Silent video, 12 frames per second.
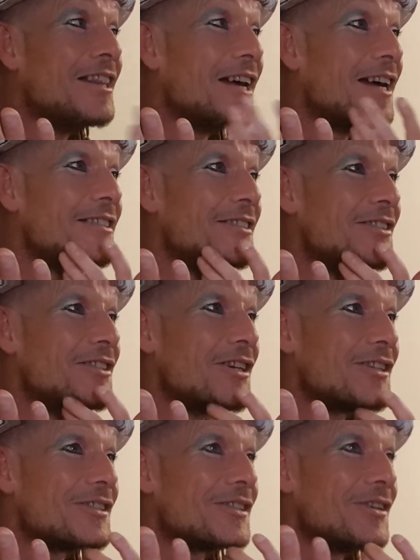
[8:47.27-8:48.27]
that is
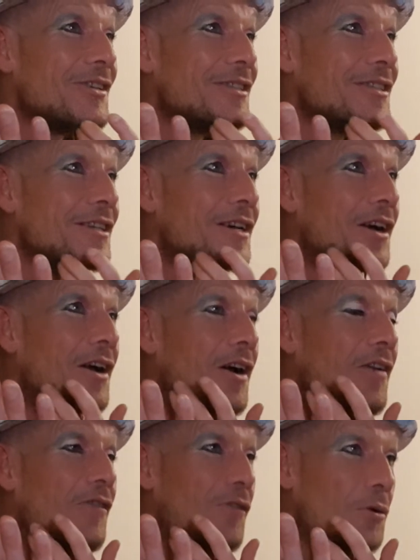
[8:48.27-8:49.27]
just like a
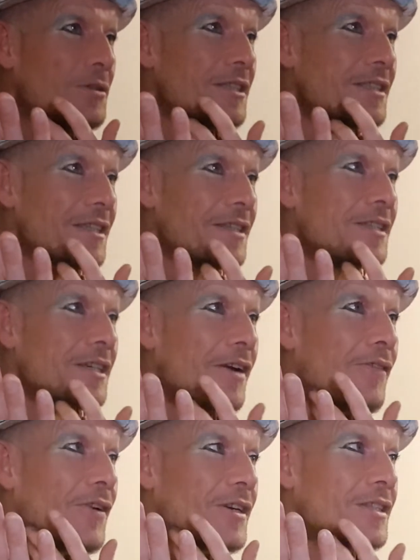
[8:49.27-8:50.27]
46 year
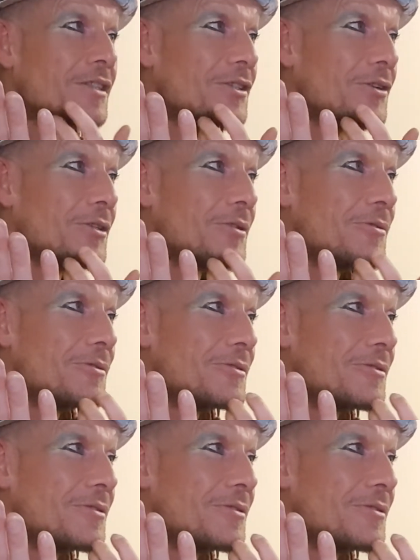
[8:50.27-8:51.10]
fucking cycle.